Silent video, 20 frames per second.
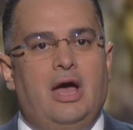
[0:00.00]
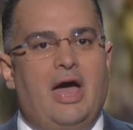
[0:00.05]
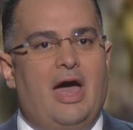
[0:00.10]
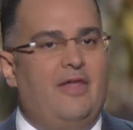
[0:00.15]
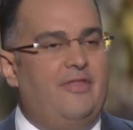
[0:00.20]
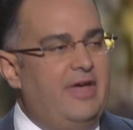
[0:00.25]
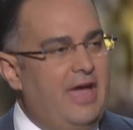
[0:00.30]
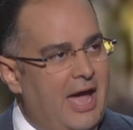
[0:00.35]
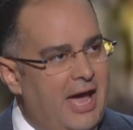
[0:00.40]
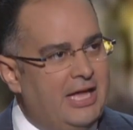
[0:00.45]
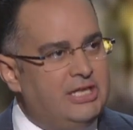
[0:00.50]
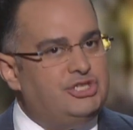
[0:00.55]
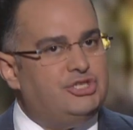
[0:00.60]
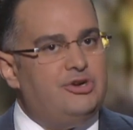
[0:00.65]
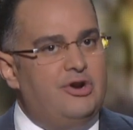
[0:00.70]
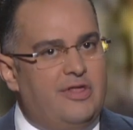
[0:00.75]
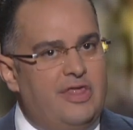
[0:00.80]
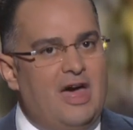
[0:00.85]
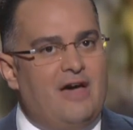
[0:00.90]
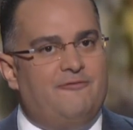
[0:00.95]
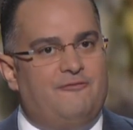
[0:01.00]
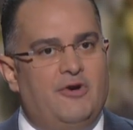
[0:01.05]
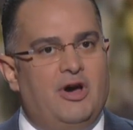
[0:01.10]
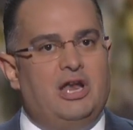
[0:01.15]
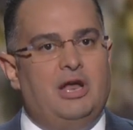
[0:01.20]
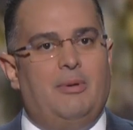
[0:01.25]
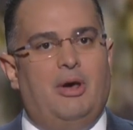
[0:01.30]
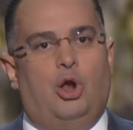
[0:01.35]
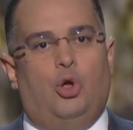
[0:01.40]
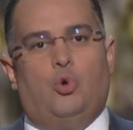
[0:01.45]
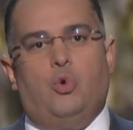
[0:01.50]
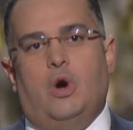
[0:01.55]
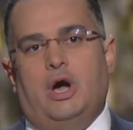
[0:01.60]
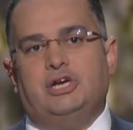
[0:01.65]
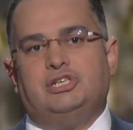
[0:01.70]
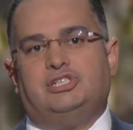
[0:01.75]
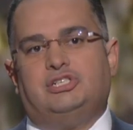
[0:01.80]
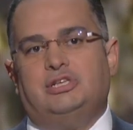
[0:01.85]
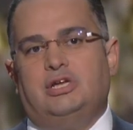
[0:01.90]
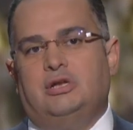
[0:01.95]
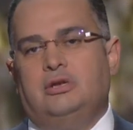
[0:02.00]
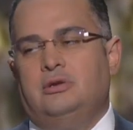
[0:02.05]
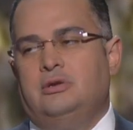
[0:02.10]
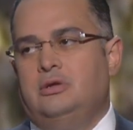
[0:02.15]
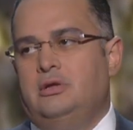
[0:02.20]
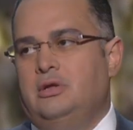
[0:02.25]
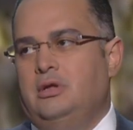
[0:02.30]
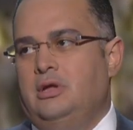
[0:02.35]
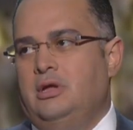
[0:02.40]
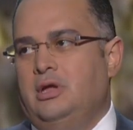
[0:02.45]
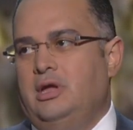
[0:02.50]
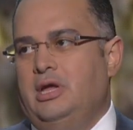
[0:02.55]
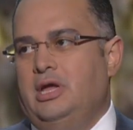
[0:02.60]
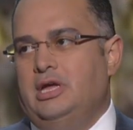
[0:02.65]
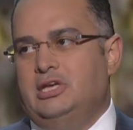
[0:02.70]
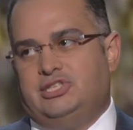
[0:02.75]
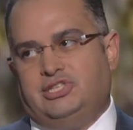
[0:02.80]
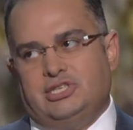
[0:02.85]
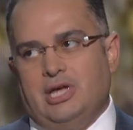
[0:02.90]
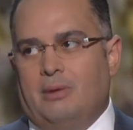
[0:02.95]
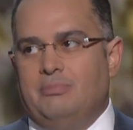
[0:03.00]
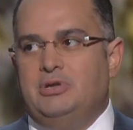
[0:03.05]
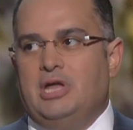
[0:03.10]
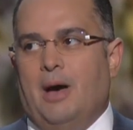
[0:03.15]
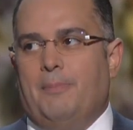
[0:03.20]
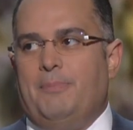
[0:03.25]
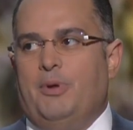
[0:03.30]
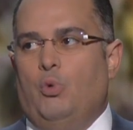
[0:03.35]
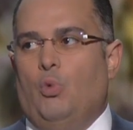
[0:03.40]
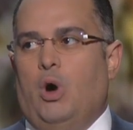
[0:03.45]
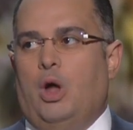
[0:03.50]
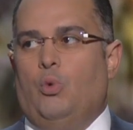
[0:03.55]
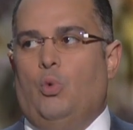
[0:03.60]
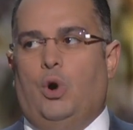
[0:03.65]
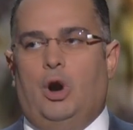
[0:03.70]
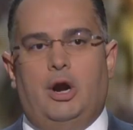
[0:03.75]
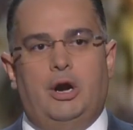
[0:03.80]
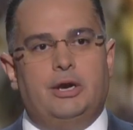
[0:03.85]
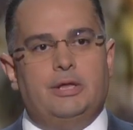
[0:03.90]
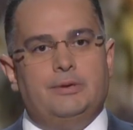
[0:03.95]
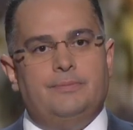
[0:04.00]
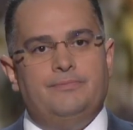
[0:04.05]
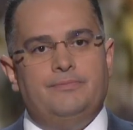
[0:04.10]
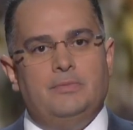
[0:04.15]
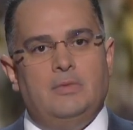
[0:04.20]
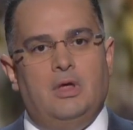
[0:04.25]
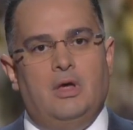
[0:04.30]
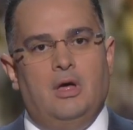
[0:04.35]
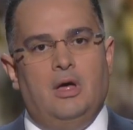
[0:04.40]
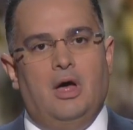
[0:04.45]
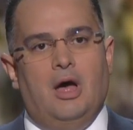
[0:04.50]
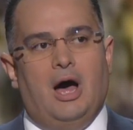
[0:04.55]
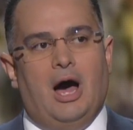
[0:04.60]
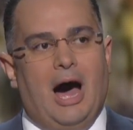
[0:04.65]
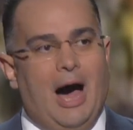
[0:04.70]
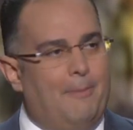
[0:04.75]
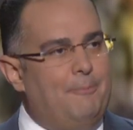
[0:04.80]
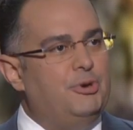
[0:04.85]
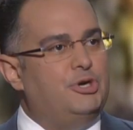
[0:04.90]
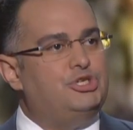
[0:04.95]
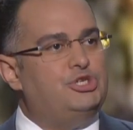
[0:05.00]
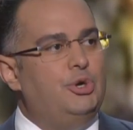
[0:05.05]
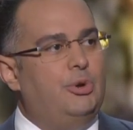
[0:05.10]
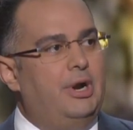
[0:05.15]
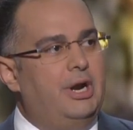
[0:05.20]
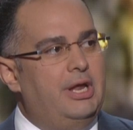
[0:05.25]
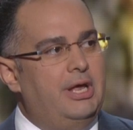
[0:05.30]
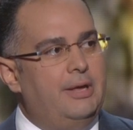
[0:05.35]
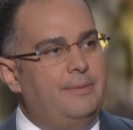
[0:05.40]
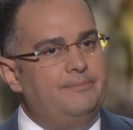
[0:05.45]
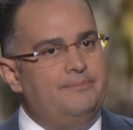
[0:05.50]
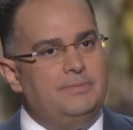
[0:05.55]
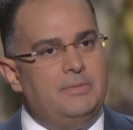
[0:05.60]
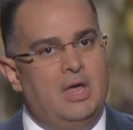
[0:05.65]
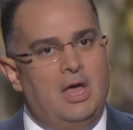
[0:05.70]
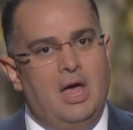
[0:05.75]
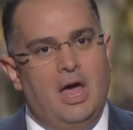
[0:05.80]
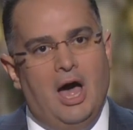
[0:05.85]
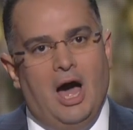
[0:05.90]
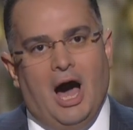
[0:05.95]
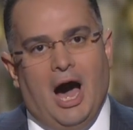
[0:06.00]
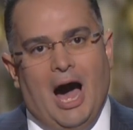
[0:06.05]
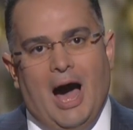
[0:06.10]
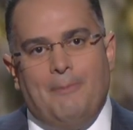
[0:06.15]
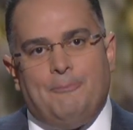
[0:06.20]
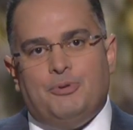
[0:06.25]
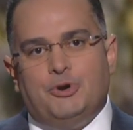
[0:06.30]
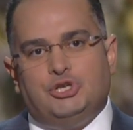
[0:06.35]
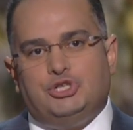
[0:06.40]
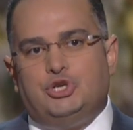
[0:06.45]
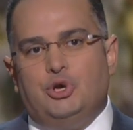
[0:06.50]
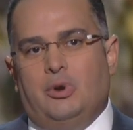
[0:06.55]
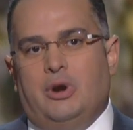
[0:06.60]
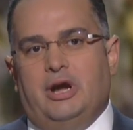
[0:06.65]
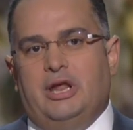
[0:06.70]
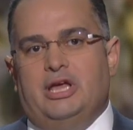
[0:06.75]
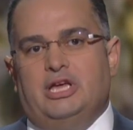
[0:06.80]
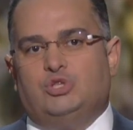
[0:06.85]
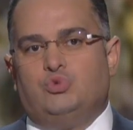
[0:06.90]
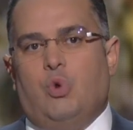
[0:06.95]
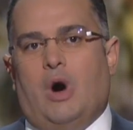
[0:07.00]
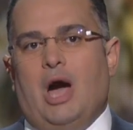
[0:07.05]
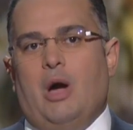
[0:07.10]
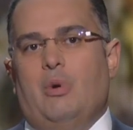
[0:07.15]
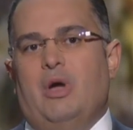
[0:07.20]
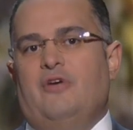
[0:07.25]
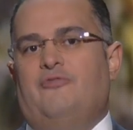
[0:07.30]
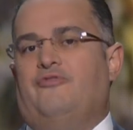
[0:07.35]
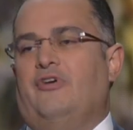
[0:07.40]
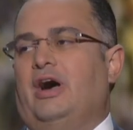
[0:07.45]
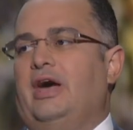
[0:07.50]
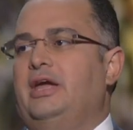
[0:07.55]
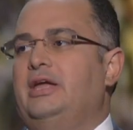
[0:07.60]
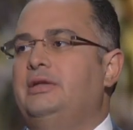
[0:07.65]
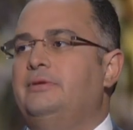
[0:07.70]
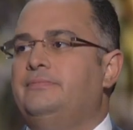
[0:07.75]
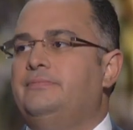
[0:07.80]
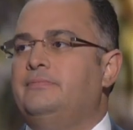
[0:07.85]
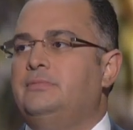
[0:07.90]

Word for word: And the answer to that fundamental question is summed up in one word opportunity. Opportunity is why we fight.